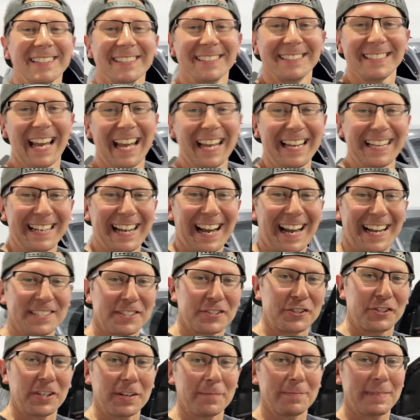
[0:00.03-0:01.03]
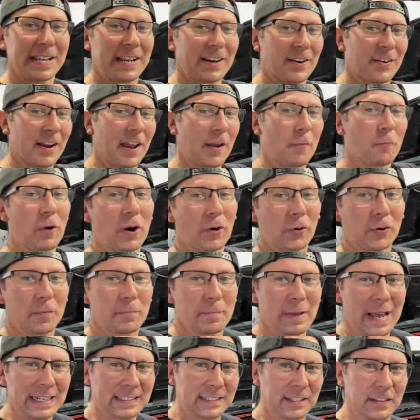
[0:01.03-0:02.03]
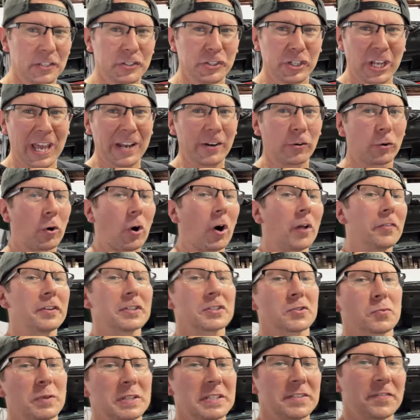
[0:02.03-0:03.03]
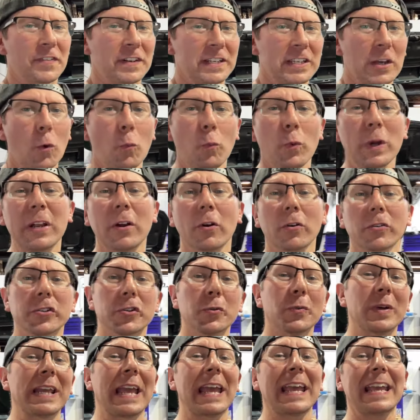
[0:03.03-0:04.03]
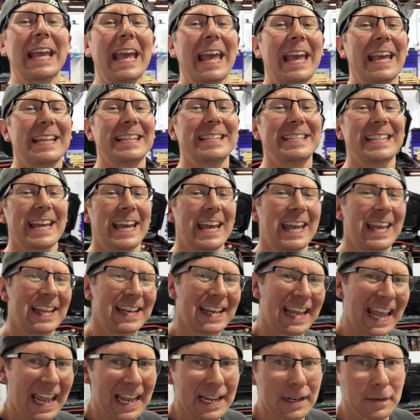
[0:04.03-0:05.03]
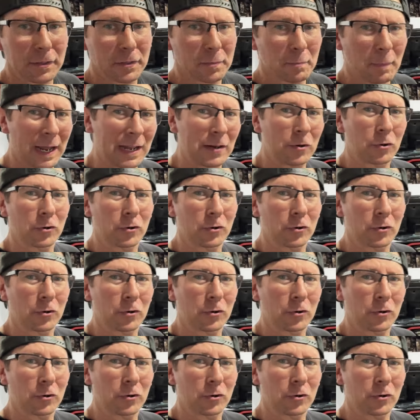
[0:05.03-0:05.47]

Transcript: Hey guys, Jim here and welcome back to the channel. On this week's video, we are doing a head-to-head 8th mile